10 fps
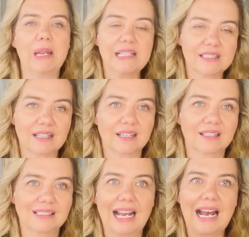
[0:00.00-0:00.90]
basic
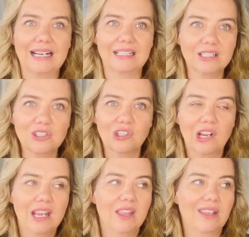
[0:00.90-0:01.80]
cottage
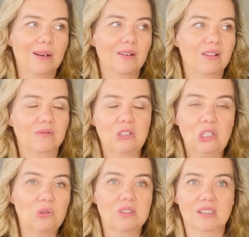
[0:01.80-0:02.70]
that
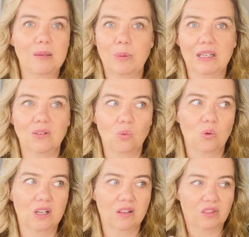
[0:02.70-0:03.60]
you sleep in
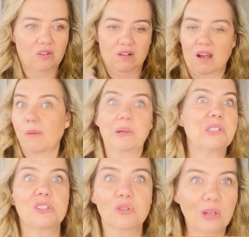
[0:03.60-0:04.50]
with a bunch
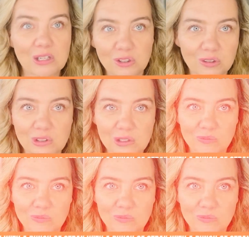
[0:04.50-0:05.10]
of strangers.